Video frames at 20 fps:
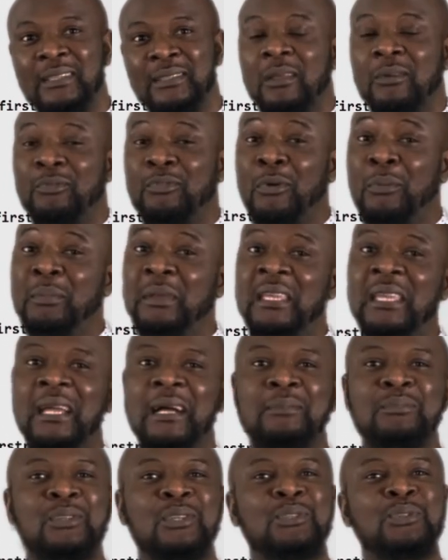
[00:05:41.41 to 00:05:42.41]
For me,
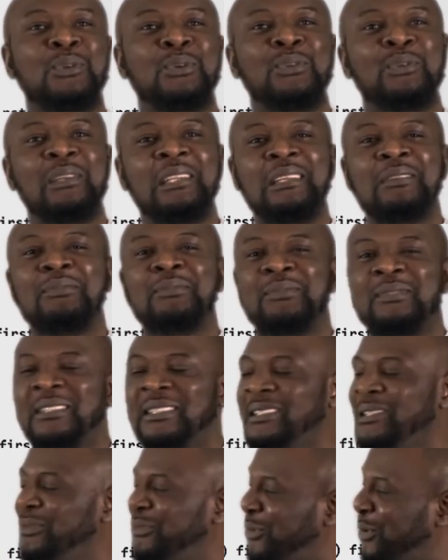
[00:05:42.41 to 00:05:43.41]
I'm just going to leave the
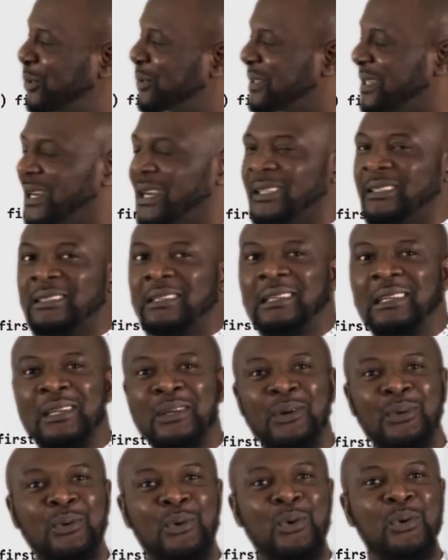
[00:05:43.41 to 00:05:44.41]
default and click
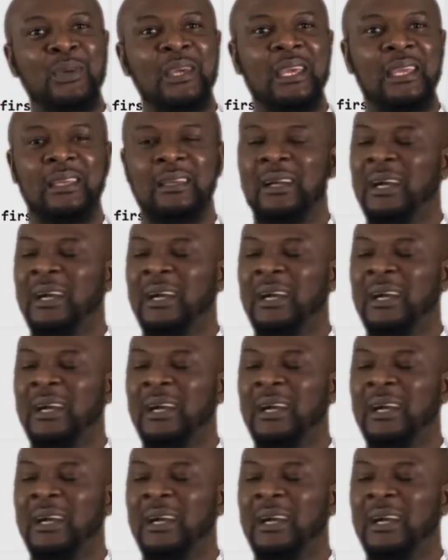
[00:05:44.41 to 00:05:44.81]
on OK.